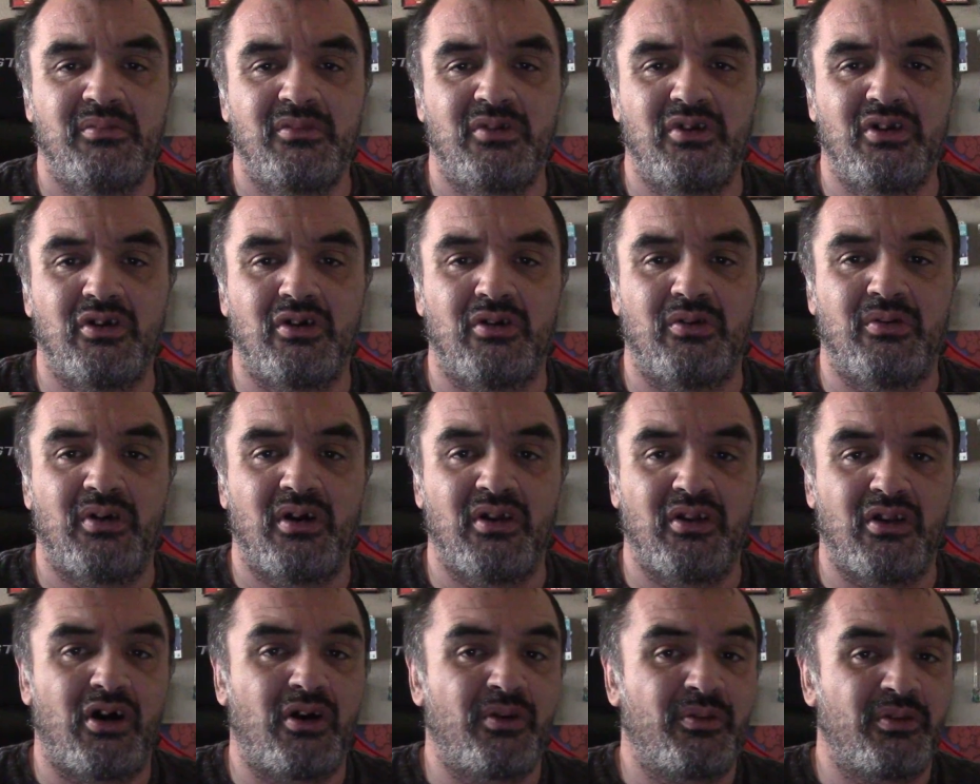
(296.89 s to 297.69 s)
you know,
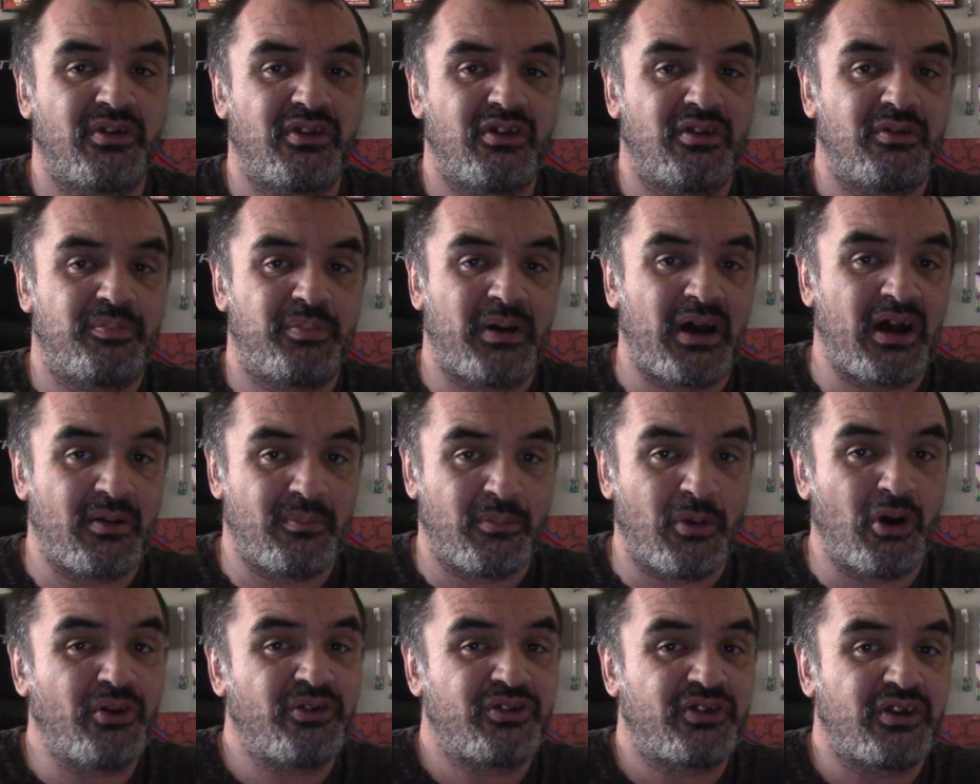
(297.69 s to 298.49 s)
along with his
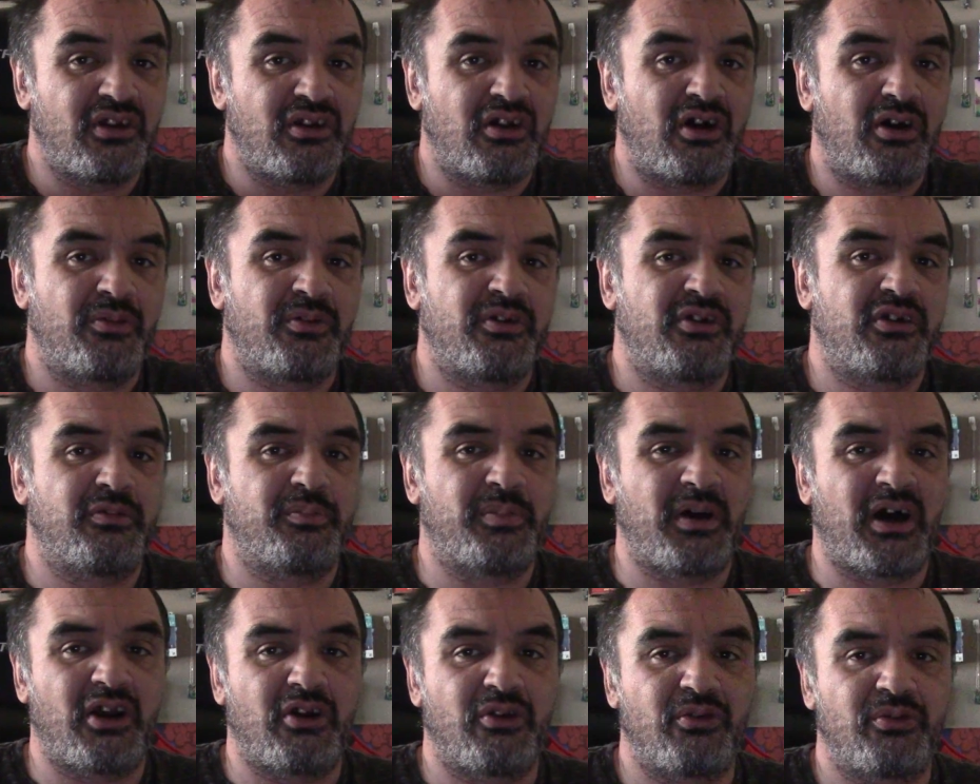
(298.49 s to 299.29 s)
mostly along with his
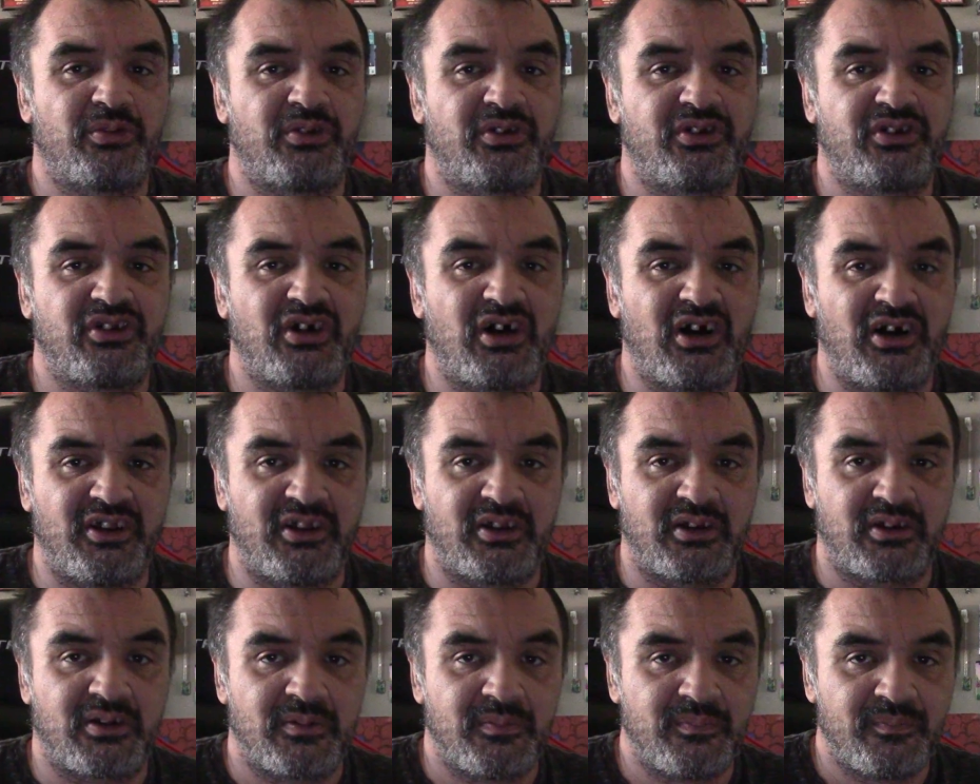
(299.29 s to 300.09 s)
battles with
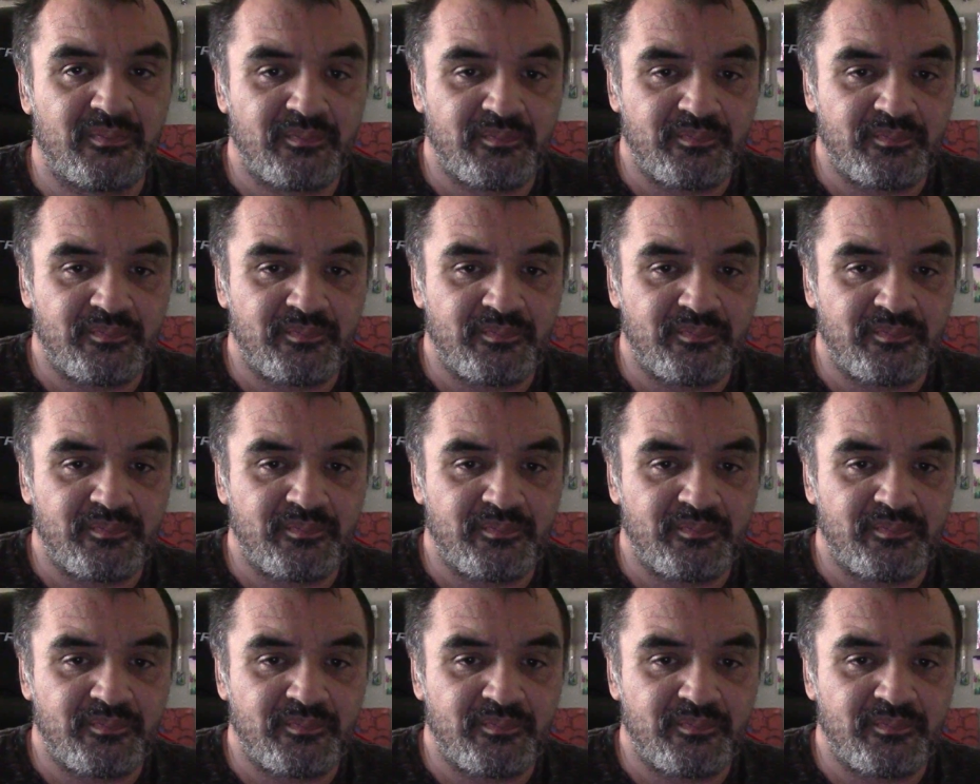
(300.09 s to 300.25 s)
Sonic.